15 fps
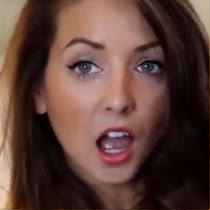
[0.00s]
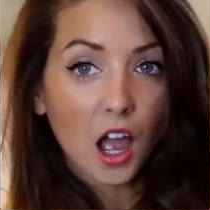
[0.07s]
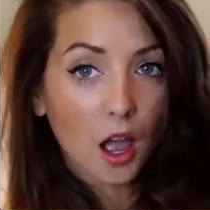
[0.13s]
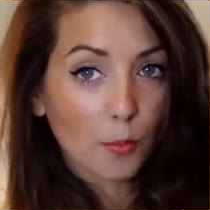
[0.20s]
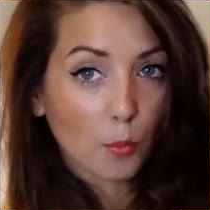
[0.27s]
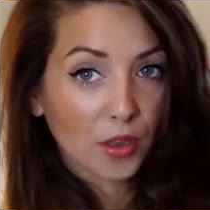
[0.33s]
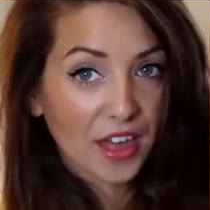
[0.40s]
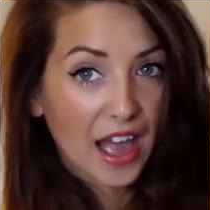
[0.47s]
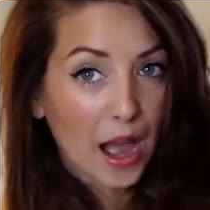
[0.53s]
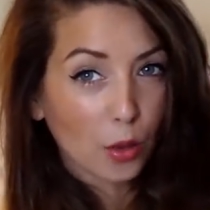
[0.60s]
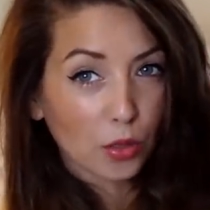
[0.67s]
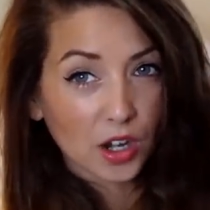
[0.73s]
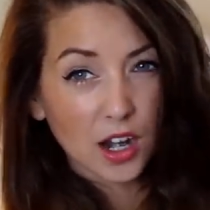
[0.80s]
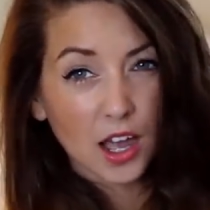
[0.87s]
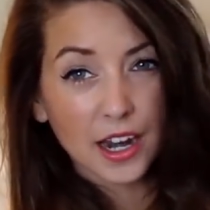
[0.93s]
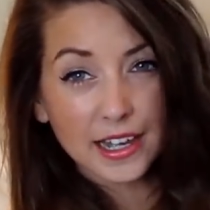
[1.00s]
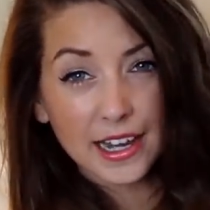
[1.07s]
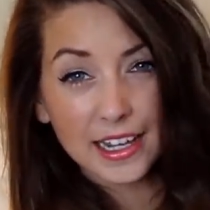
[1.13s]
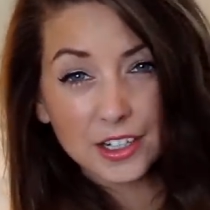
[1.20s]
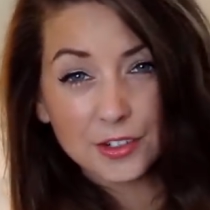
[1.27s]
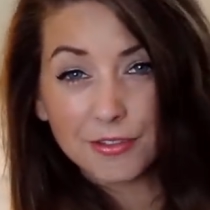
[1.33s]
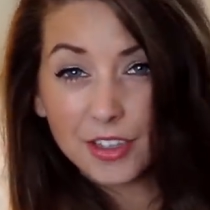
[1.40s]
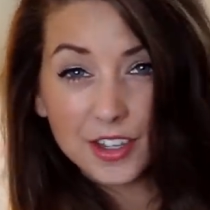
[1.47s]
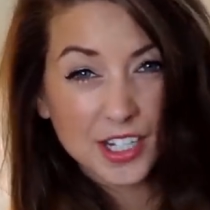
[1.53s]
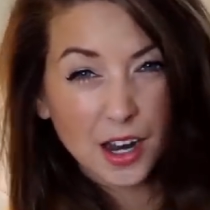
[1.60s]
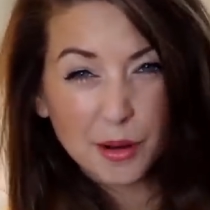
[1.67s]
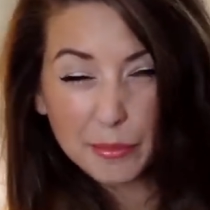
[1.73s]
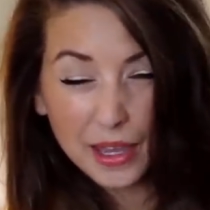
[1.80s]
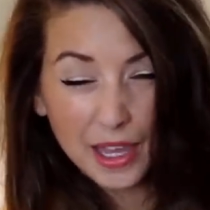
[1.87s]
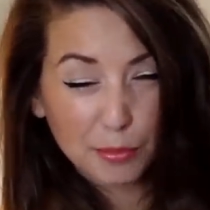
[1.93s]
um, without the lining for the
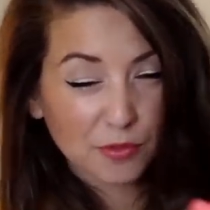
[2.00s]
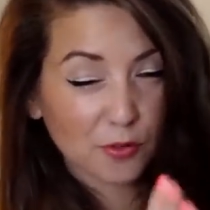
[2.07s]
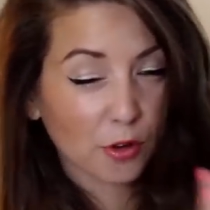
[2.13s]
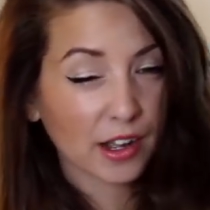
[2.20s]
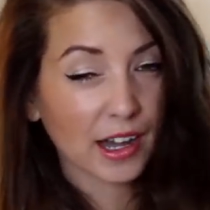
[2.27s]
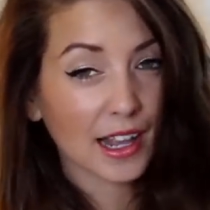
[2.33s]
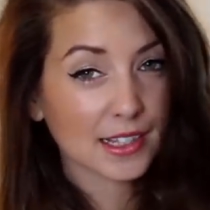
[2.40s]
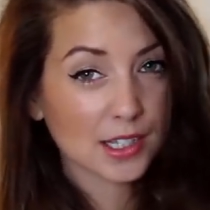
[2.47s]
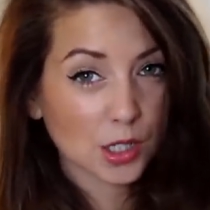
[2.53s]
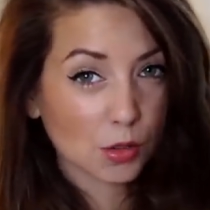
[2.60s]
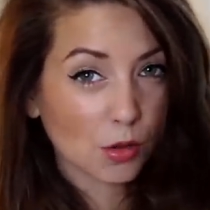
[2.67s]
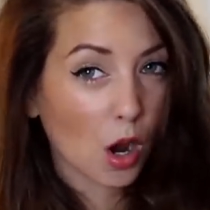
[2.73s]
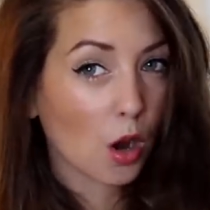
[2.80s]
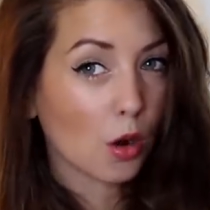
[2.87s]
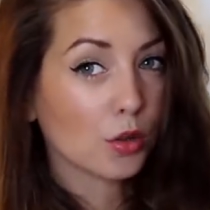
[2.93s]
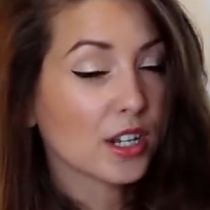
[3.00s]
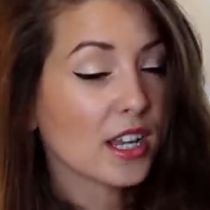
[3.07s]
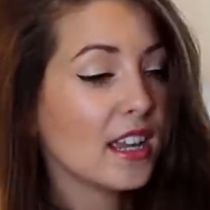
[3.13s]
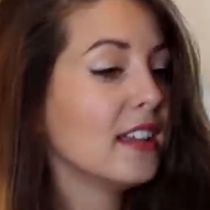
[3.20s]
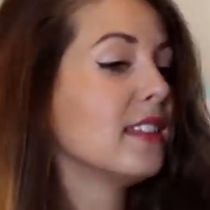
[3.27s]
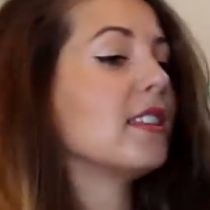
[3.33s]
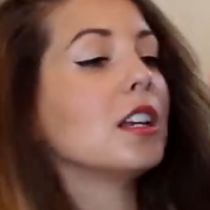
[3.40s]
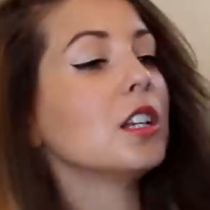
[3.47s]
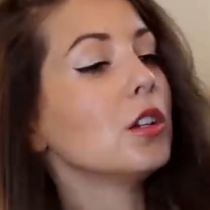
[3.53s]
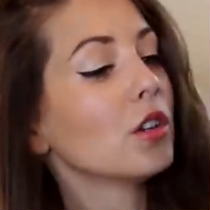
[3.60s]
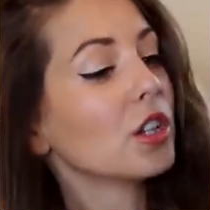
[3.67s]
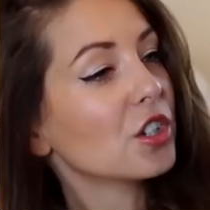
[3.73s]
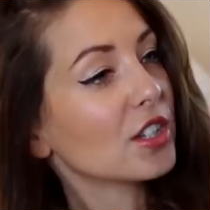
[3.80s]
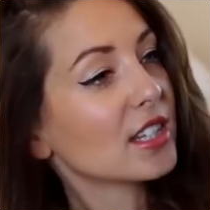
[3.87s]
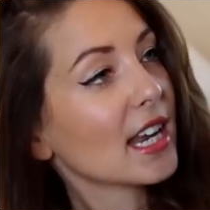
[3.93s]
time being before it gets too cold, then you
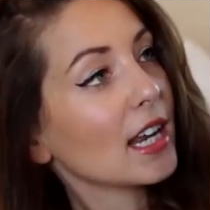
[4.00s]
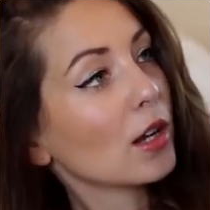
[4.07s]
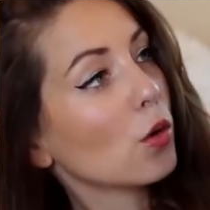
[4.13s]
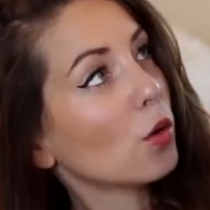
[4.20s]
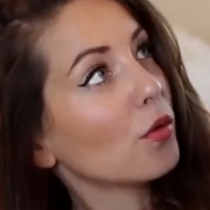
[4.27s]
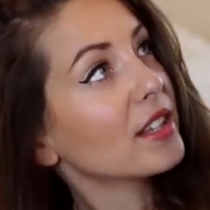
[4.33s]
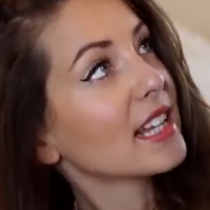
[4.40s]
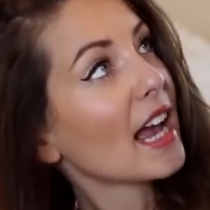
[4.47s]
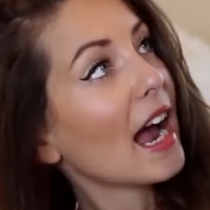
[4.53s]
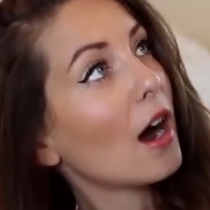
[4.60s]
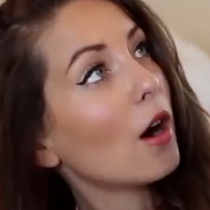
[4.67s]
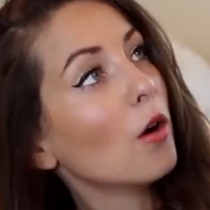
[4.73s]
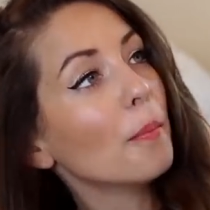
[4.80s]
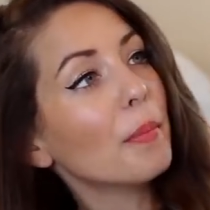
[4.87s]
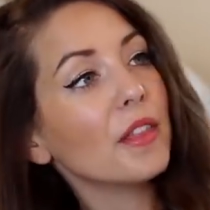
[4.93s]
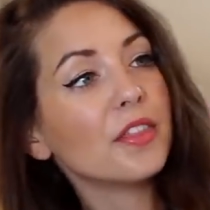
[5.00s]
could just take all this out.